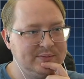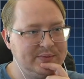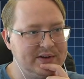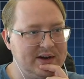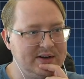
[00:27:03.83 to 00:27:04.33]

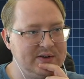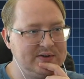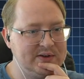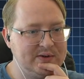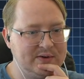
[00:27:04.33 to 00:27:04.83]
but not
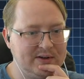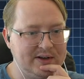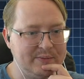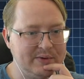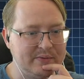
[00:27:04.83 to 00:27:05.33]
using a whole
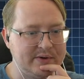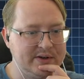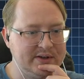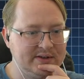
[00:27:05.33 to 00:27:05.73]
lot of memory.